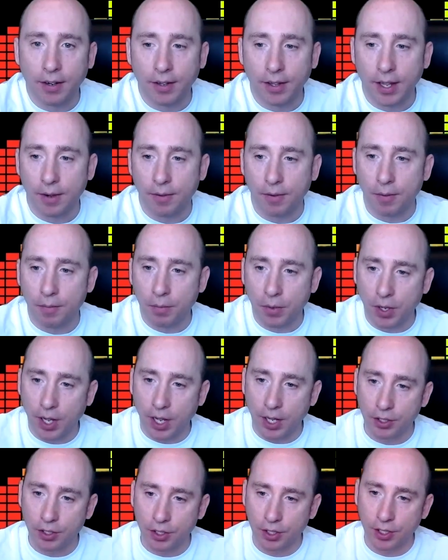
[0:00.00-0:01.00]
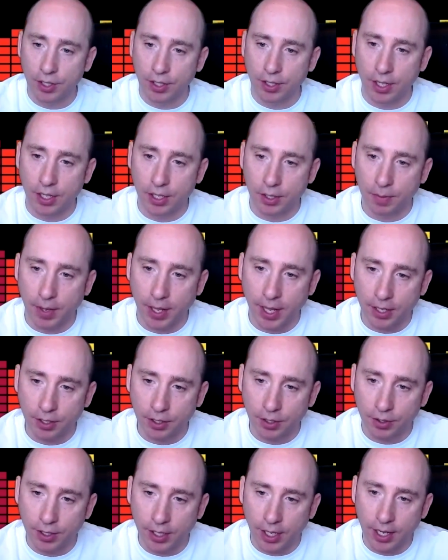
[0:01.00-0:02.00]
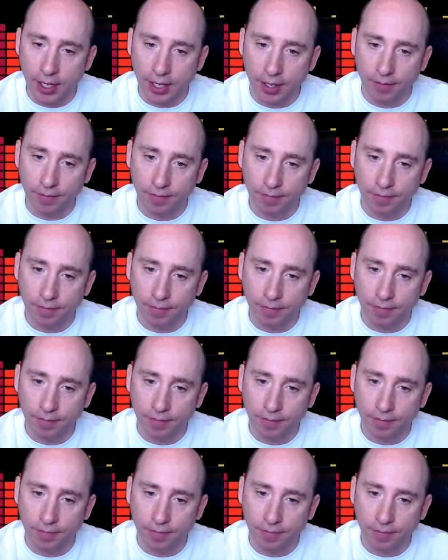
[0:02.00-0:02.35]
on that one, but I'll just explain that. So D,